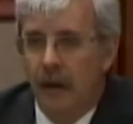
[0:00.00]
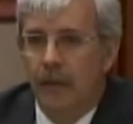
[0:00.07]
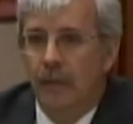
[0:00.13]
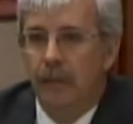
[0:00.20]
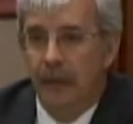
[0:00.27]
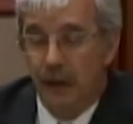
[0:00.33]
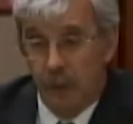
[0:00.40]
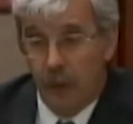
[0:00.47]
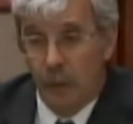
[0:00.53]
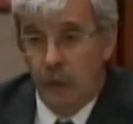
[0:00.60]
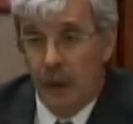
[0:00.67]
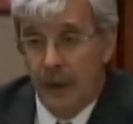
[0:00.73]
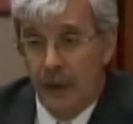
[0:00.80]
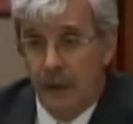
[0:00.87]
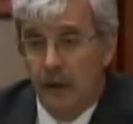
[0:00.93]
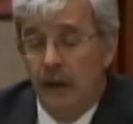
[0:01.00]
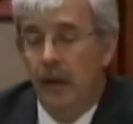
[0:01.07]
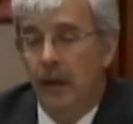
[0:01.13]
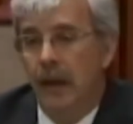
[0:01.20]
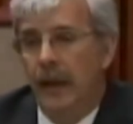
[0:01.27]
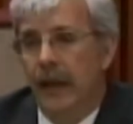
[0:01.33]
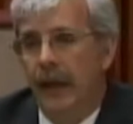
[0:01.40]
minimum wage,
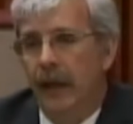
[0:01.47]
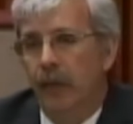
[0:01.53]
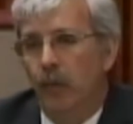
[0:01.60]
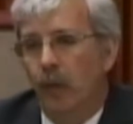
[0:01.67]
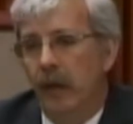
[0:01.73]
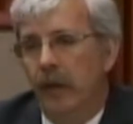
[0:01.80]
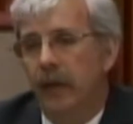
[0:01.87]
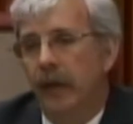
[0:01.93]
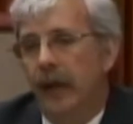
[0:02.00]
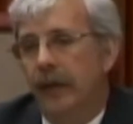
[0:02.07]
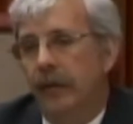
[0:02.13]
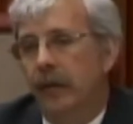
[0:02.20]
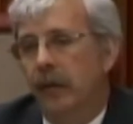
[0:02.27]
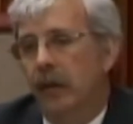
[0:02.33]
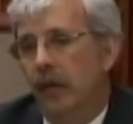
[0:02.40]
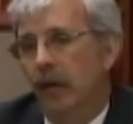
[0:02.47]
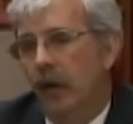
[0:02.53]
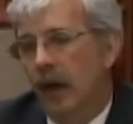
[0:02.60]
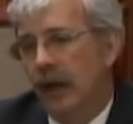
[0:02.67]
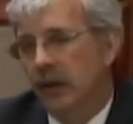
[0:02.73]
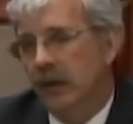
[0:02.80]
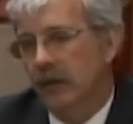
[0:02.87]
and whether or not the
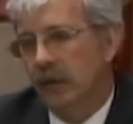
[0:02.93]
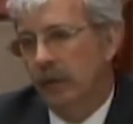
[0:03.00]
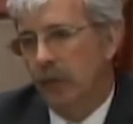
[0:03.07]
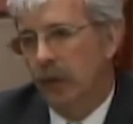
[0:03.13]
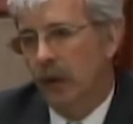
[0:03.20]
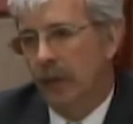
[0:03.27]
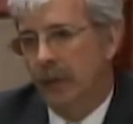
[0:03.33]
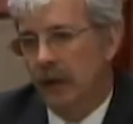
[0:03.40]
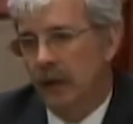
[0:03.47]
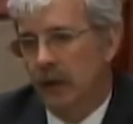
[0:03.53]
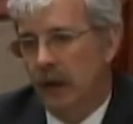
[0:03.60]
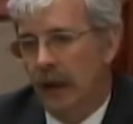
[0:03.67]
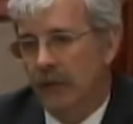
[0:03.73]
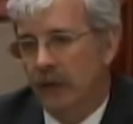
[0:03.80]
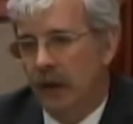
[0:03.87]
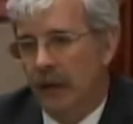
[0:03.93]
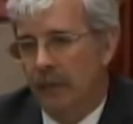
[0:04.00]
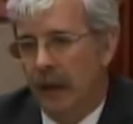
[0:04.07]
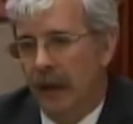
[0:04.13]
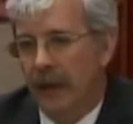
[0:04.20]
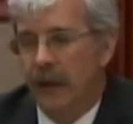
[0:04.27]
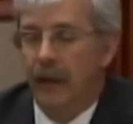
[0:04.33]
loss of employment is offset
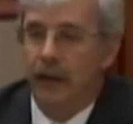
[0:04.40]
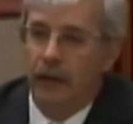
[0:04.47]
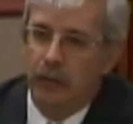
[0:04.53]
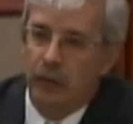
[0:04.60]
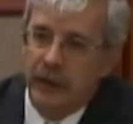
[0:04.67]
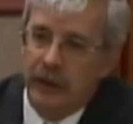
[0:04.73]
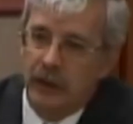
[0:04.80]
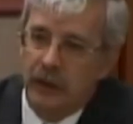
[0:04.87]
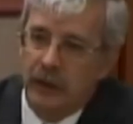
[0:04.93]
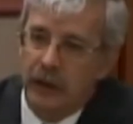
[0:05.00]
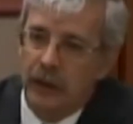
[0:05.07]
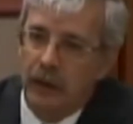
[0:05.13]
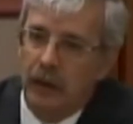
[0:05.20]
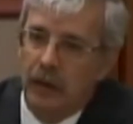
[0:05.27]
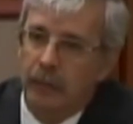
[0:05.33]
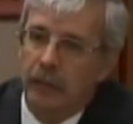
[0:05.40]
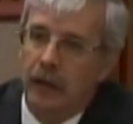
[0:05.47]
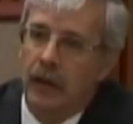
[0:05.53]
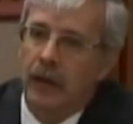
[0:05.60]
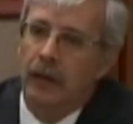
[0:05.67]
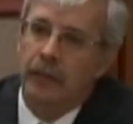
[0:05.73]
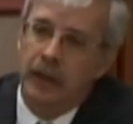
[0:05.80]
by the increase in income,
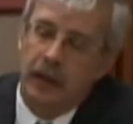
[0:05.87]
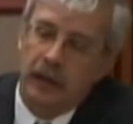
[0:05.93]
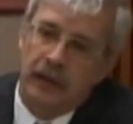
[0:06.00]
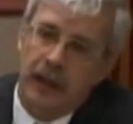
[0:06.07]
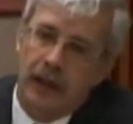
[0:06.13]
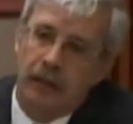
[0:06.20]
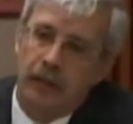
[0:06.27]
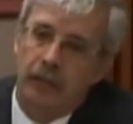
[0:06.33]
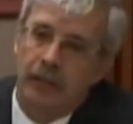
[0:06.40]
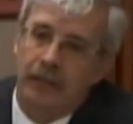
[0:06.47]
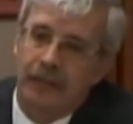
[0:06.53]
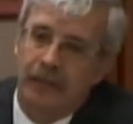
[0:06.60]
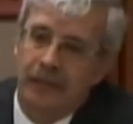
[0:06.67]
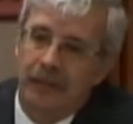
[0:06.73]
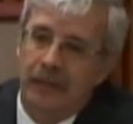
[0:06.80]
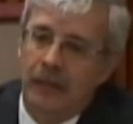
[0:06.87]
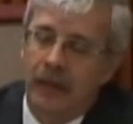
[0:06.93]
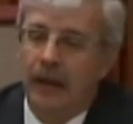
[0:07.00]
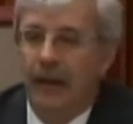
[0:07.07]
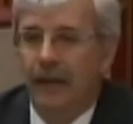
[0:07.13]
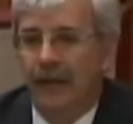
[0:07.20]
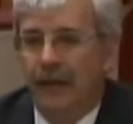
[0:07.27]
because that
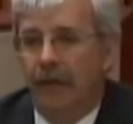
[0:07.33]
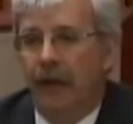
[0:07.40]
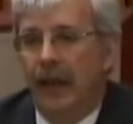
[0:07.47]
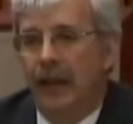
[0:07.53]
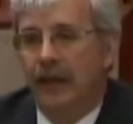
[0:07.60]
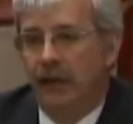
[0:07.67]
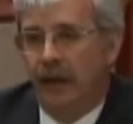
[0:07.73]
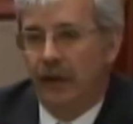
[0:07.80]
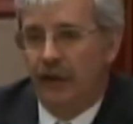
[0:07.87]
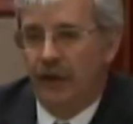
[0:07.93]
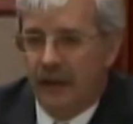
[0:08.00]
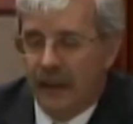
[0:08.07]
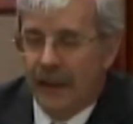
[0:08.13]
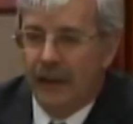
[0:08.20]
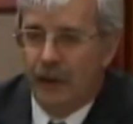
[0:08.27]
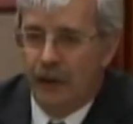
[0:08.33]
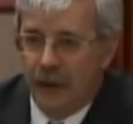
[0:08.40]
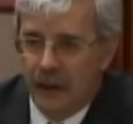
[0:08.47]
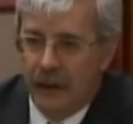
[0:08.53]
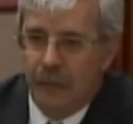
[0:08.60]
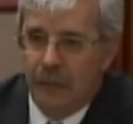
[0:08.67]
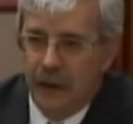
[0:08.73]
defines our state
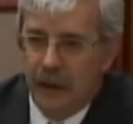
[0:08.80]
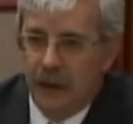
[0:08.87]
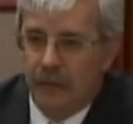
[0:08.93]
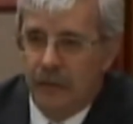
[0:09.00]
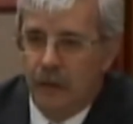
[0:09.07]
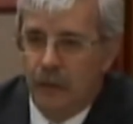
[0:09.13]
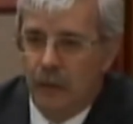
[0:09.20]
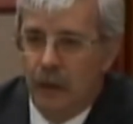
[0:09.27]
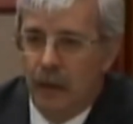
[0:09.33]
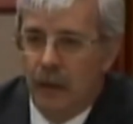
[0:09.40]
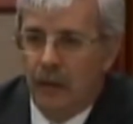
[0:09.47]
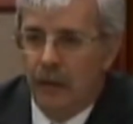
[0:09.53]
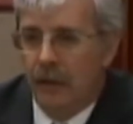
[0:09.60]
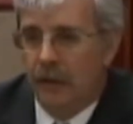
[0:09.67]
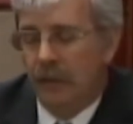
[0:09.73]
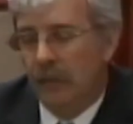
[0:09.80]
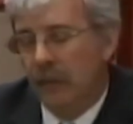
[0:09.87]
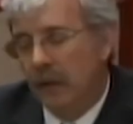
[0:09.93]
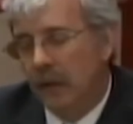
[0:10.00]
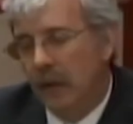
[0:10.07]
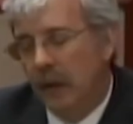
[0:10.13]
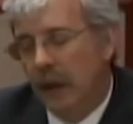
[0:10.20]
GDP, if you will. And
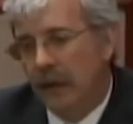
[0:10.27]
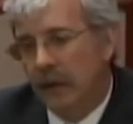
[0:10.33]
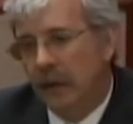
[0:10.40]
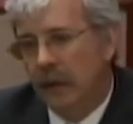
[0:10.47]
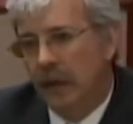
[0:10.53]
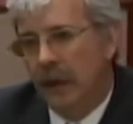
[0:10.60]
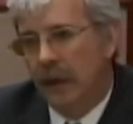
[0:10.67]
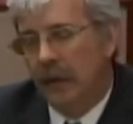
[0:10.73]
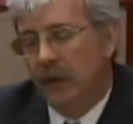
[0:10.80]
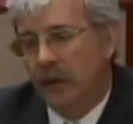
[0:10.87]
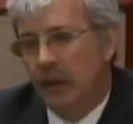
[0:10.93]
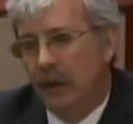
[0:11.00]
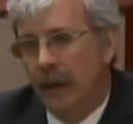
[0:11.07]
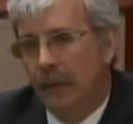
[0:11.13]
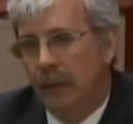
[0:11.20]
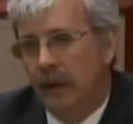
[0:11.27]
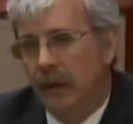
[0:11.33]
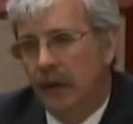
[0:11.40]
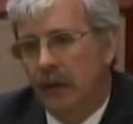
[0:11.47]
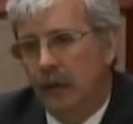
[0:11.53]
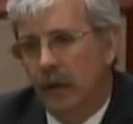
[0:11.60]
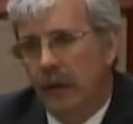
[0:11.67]
so that's the analysis I'm
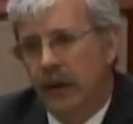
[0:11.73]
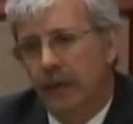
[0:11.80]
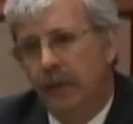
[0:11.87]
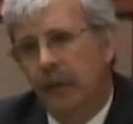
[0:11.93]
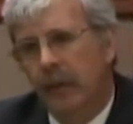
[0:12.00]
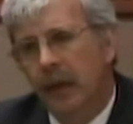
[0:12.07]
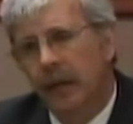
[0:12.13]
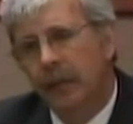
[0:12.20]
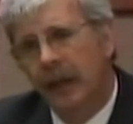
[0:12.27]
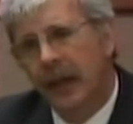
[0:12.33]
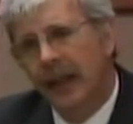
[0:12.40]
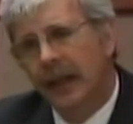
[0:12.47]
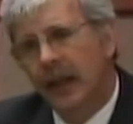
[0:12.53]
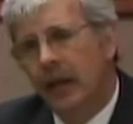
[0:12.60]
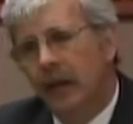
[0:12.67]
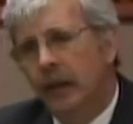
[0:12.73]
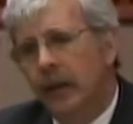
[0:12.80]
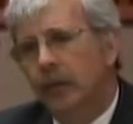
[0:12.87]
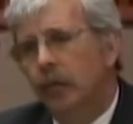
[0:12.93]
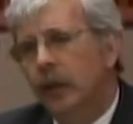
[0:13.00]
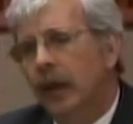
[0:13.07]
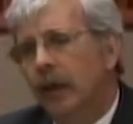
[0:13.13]
wrestling with. And in my county,
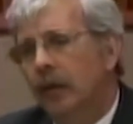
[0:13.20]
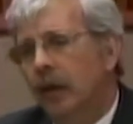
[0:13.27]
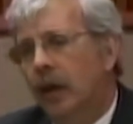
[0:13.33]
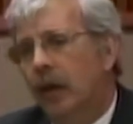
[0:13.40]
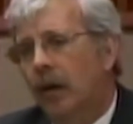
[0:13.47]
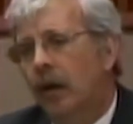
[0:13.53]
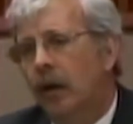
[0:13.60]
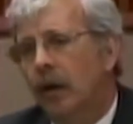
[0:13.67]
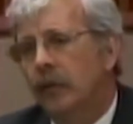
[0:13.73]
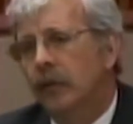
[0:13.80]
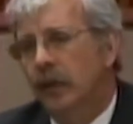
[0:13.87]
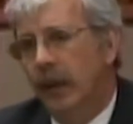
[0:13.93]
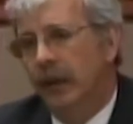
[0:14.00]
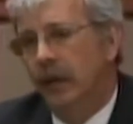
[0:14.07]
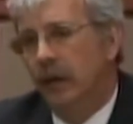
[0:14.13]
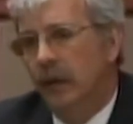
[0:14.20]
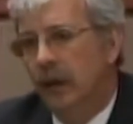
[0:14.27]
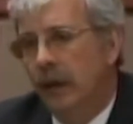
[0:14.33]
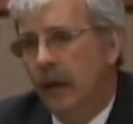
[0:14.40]
we have a call center.